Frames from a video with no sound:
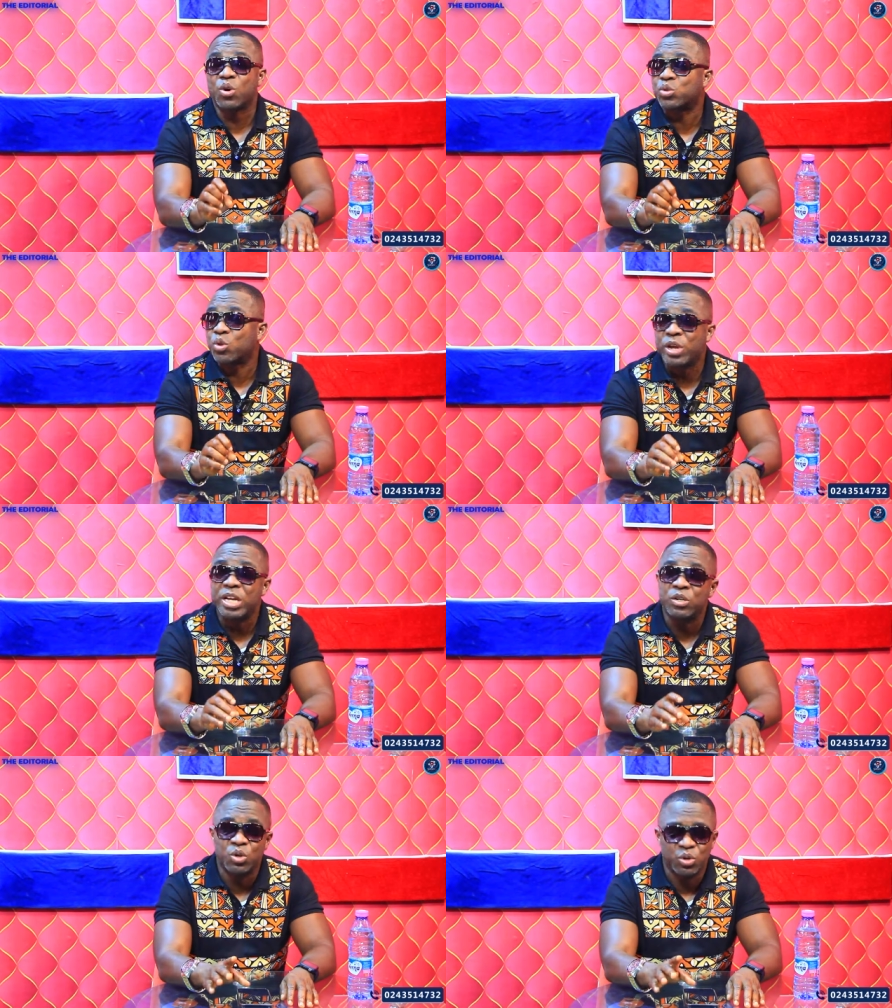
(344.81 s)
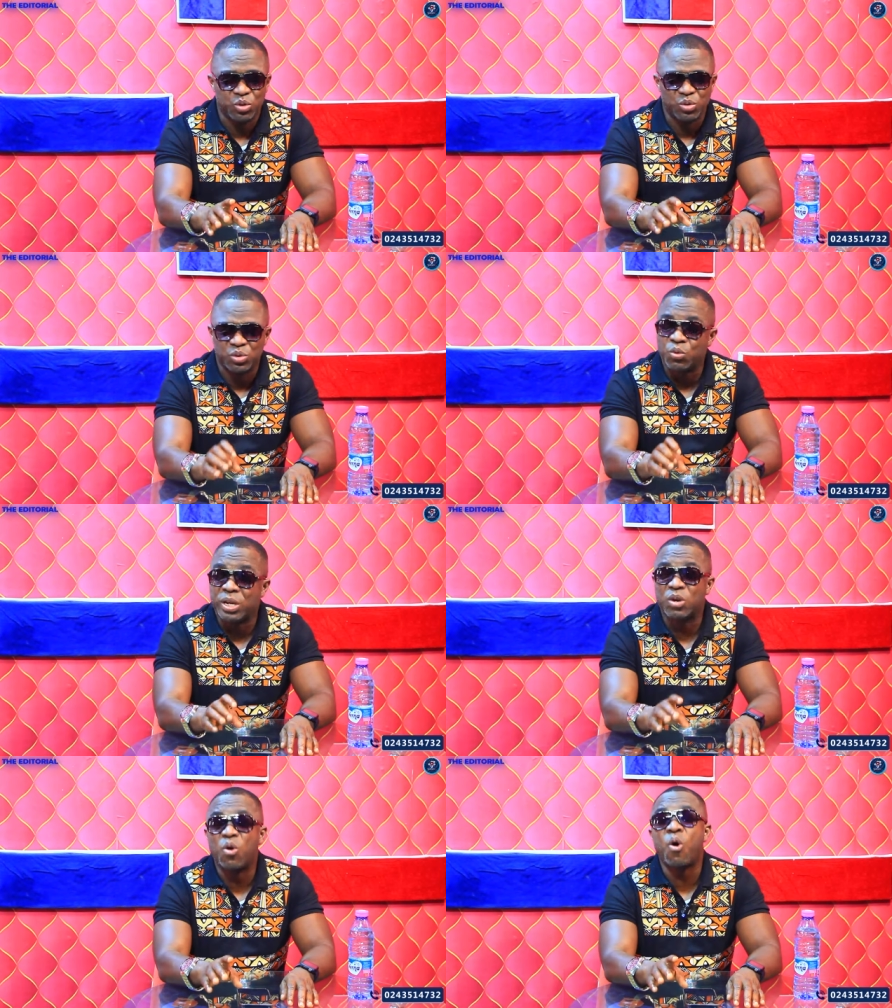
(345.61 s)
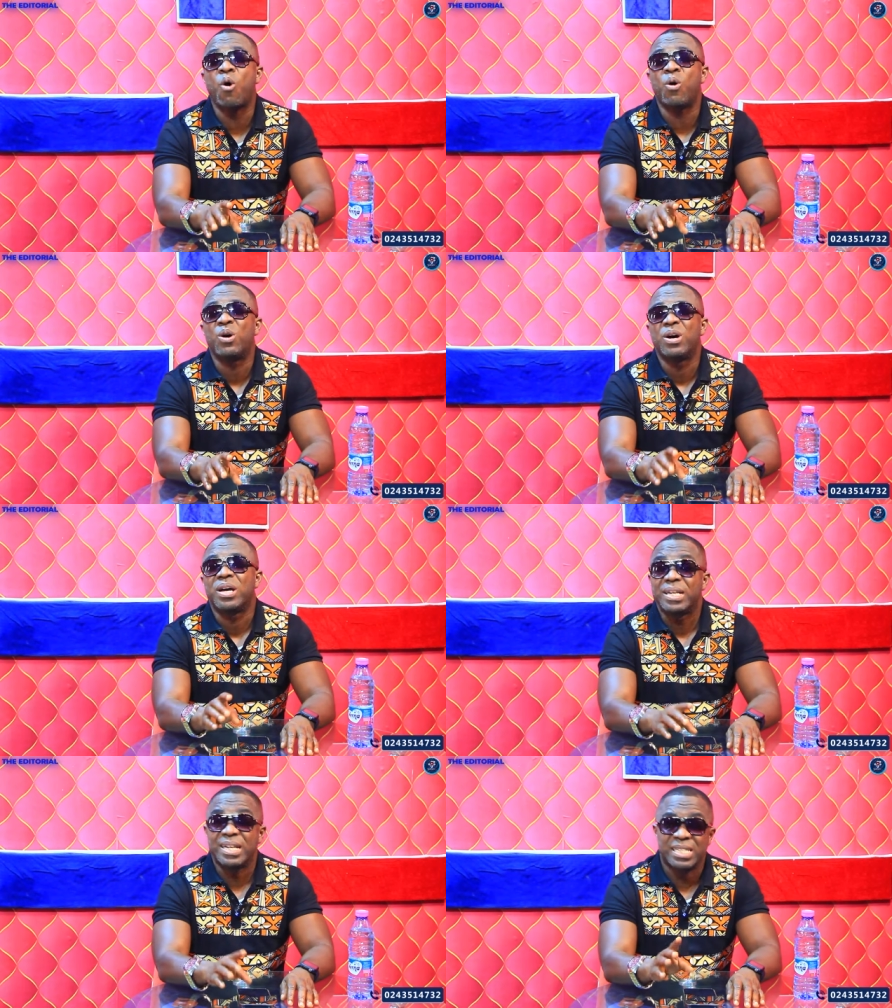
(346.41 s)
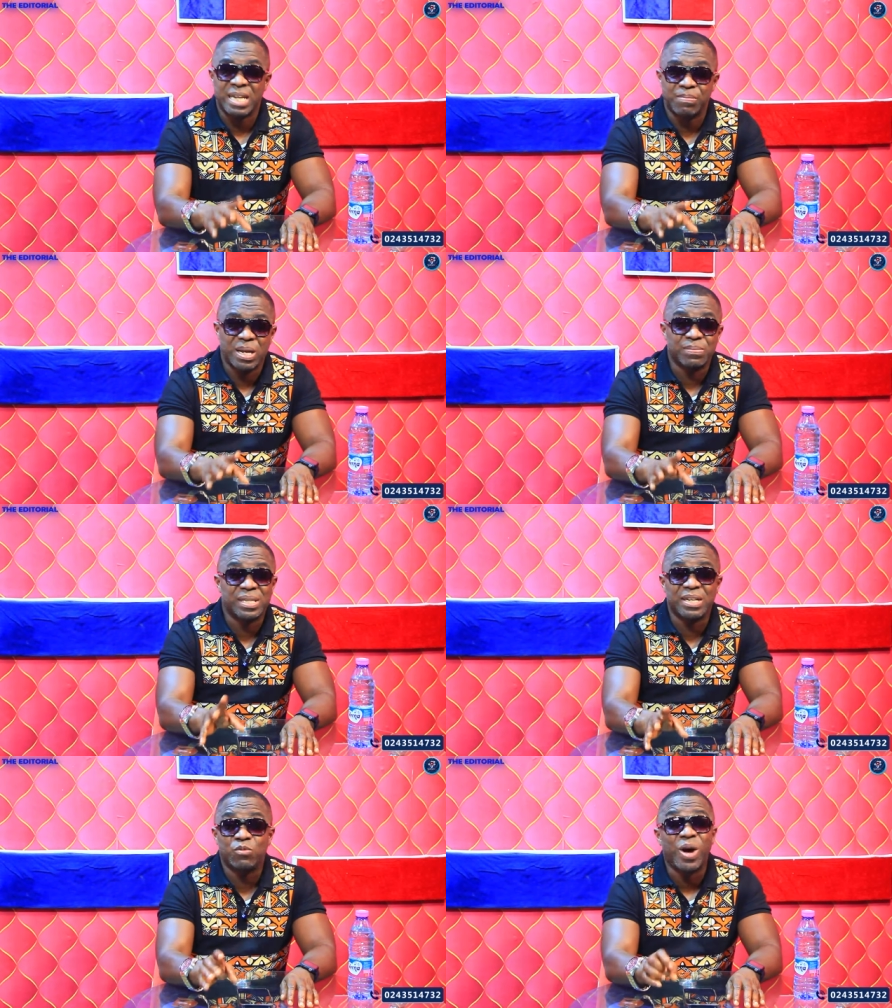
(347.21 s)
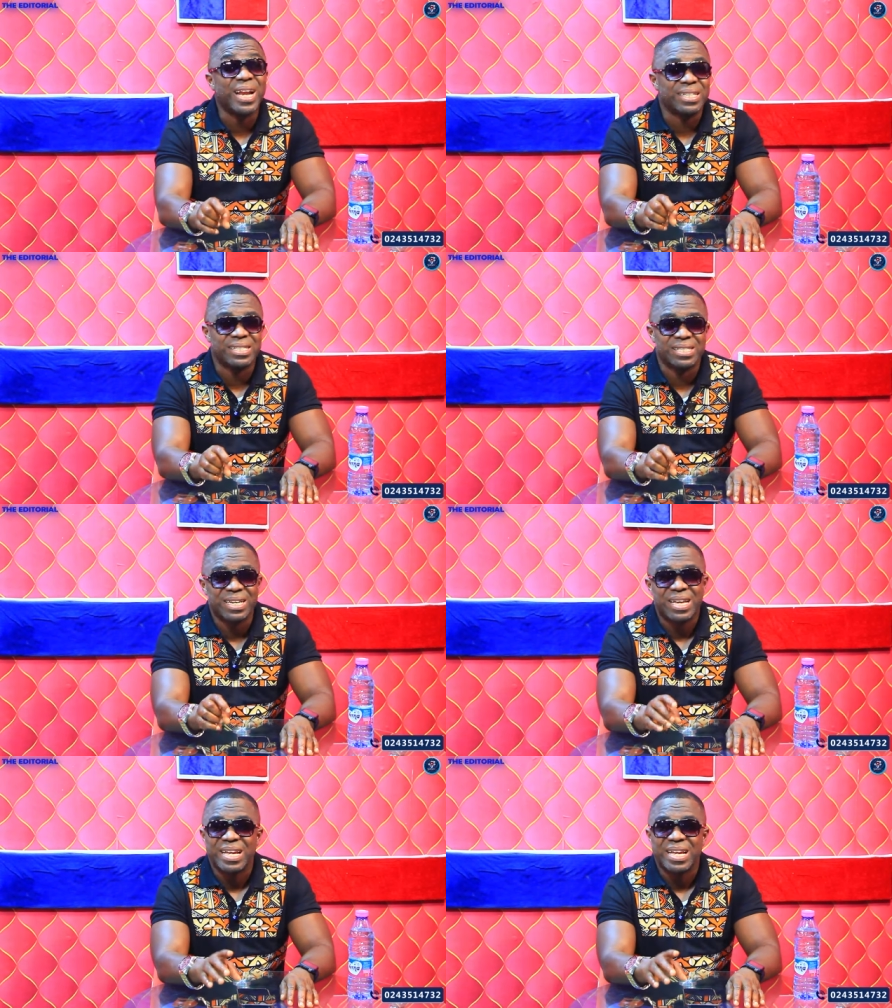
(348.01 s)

also introduced what they call the TapTapSend wallet.